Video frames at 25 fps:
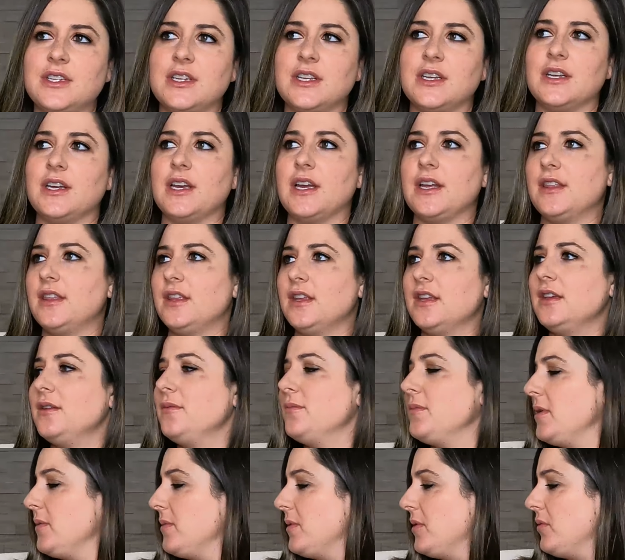to I
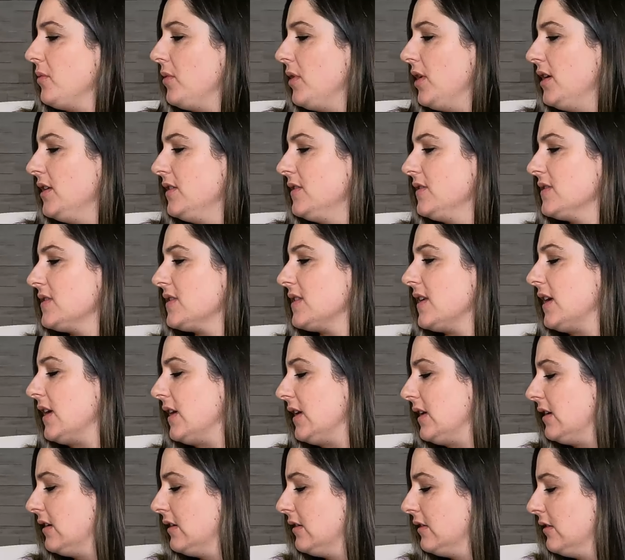think maybe one's
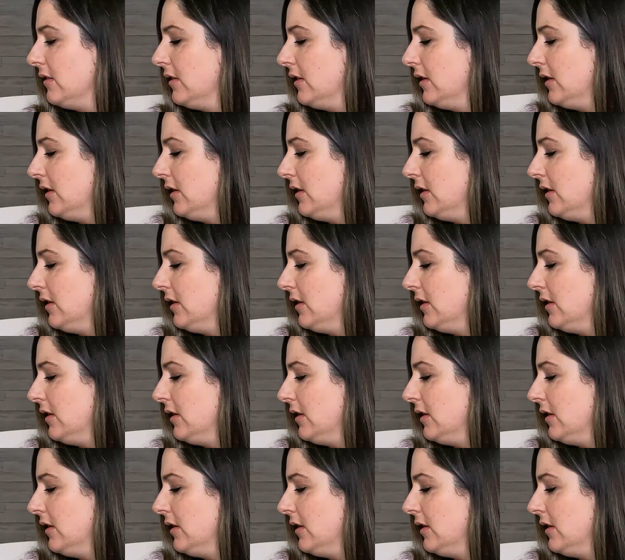like